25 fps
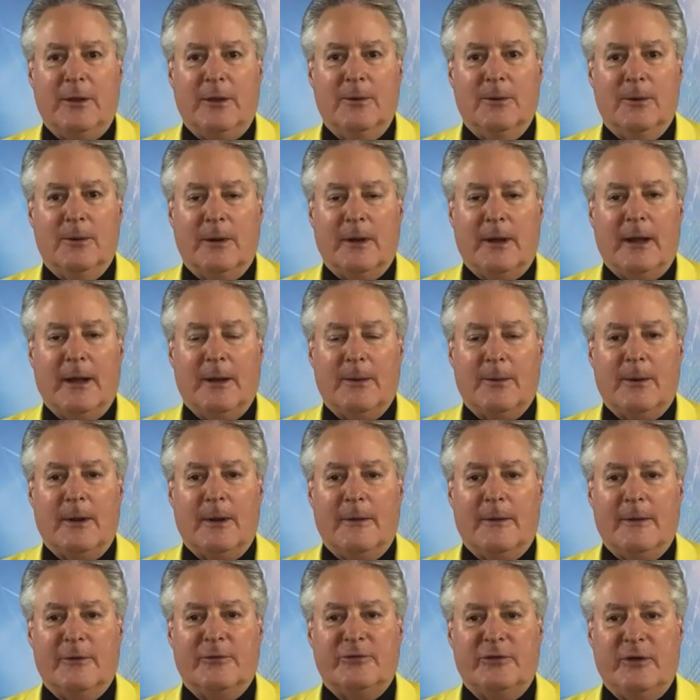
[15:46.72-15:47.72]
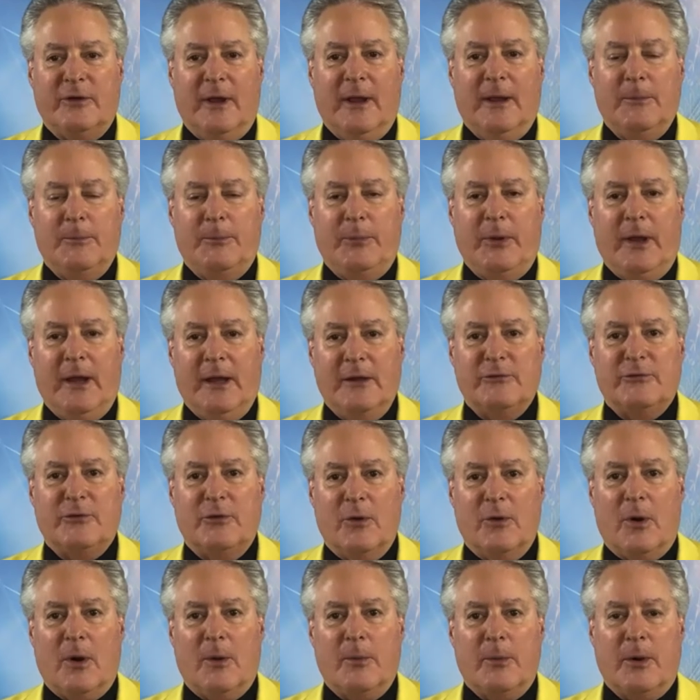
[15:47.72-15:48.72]
you and I were on the same page,
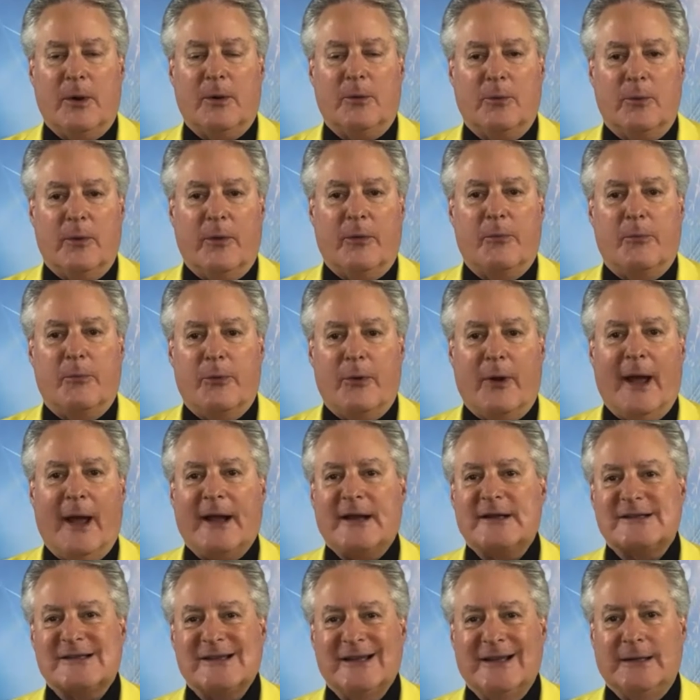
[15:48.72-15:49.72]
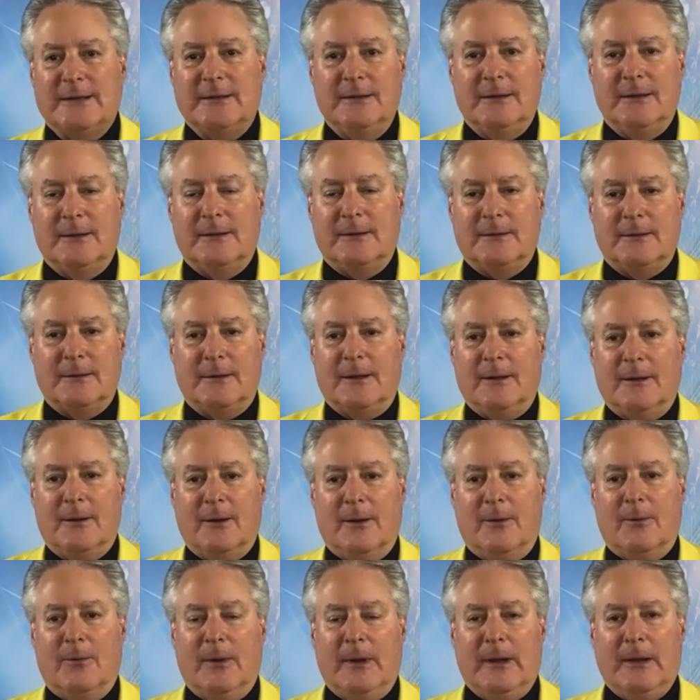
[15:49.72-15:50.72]
Norbert, with Brexit. And,
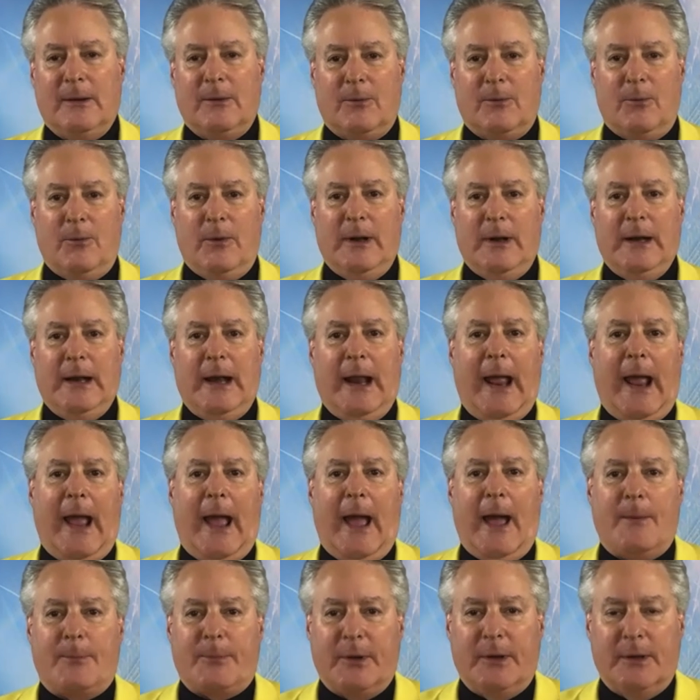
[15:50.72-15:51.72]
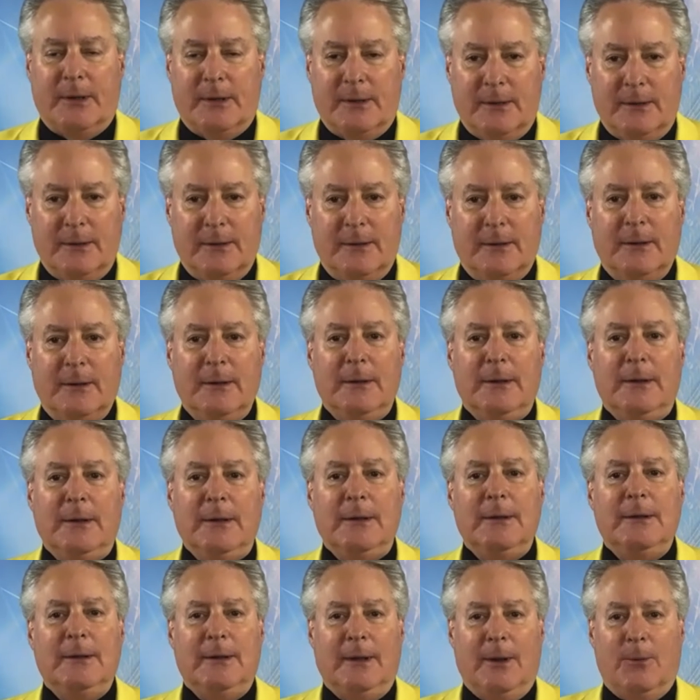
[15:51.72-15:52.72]
when it happened,
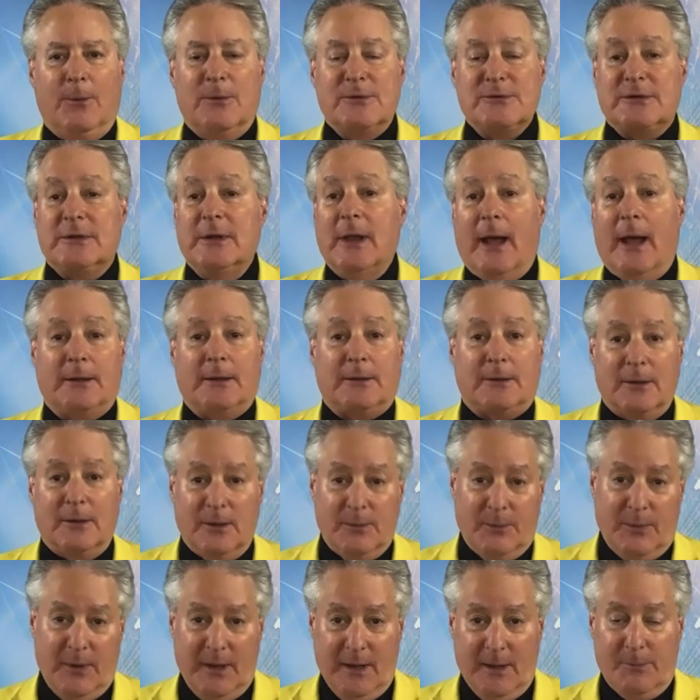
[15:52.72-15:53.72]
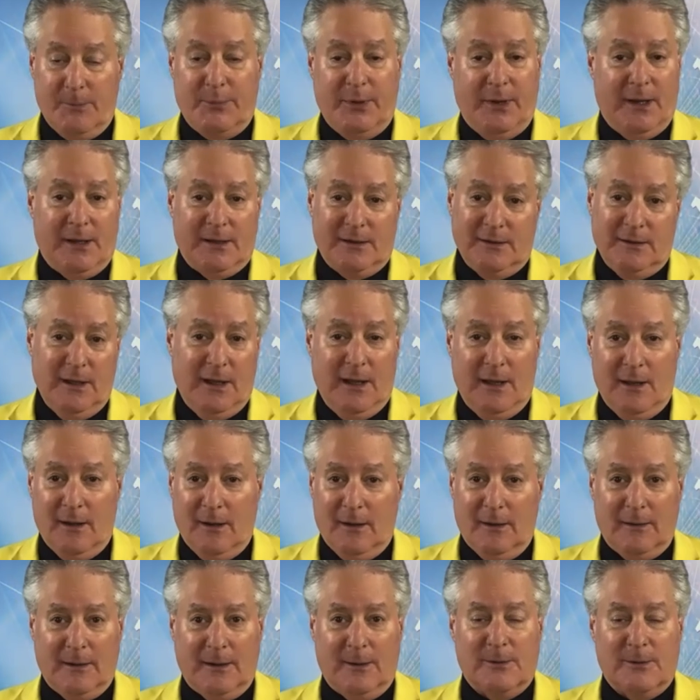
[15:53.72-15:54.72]
it was not going to be a big
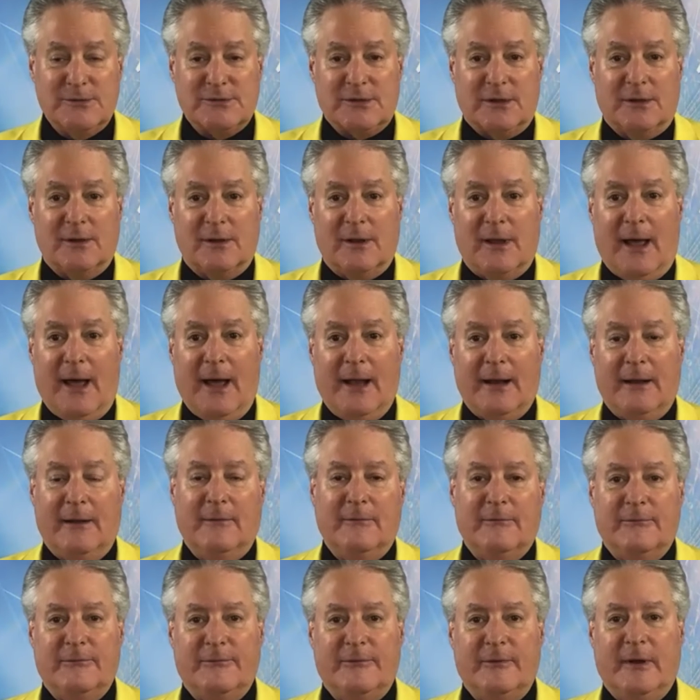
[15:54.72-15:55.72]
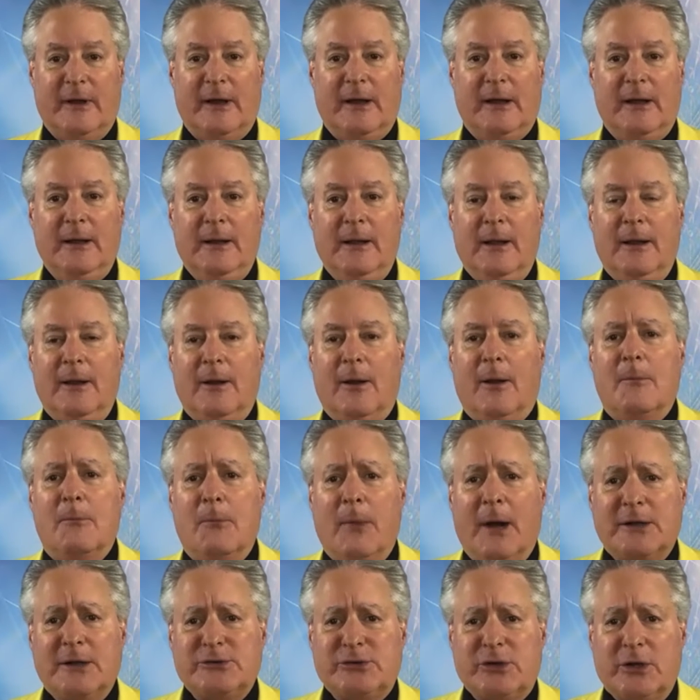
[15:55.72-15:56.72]
deal. It was a lot of,
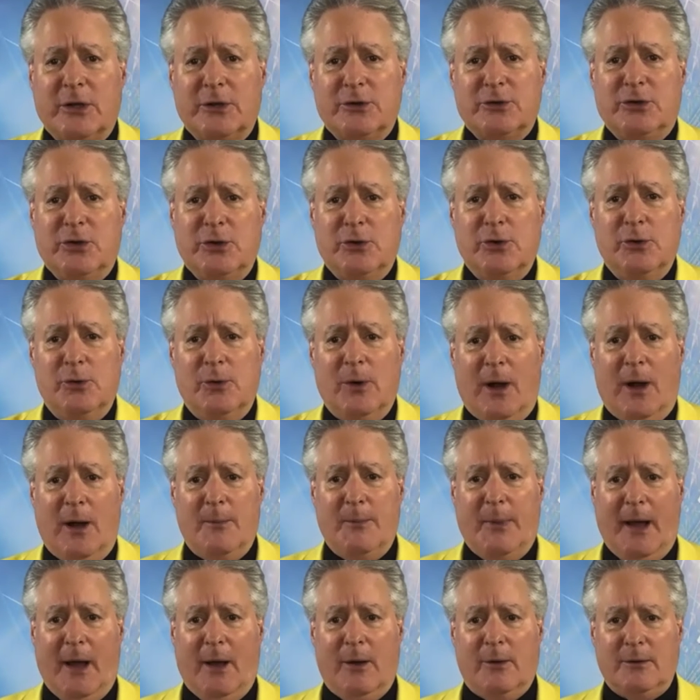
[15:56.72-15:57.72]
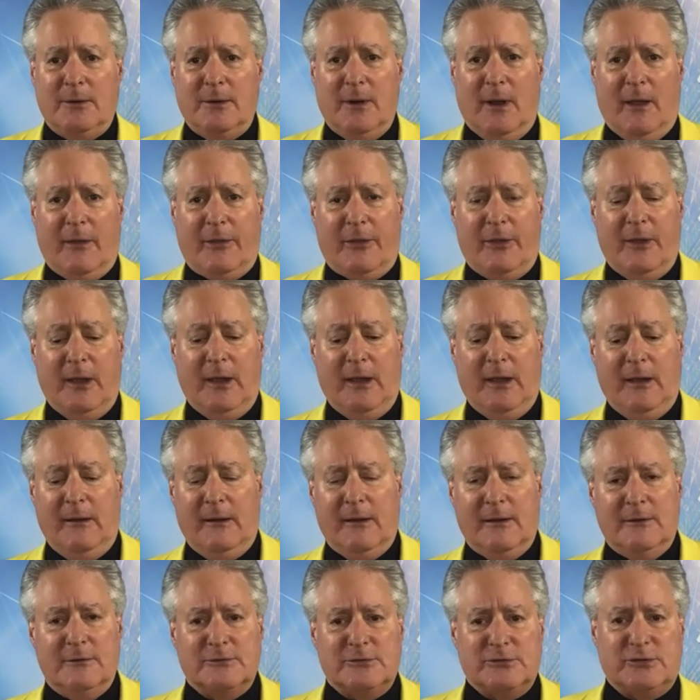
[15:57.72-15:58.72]
much ado about nothing,
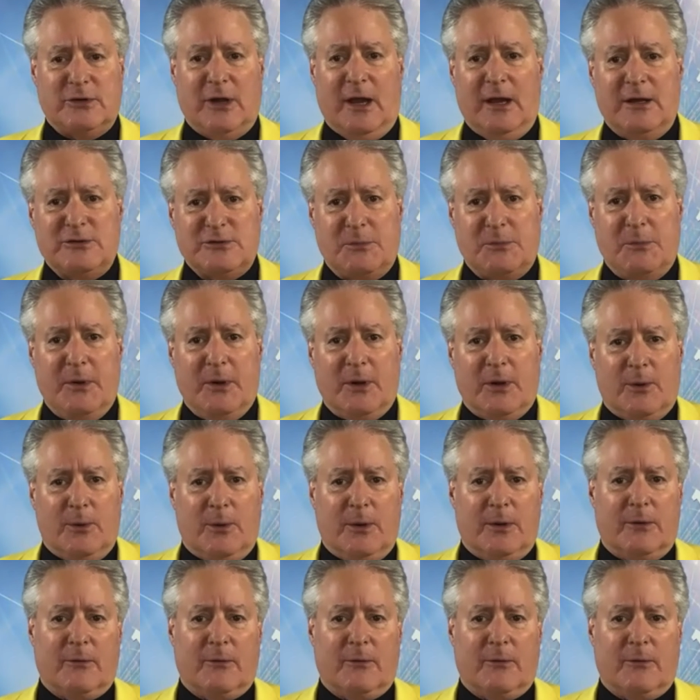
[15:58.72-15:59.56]
as Shakespeare would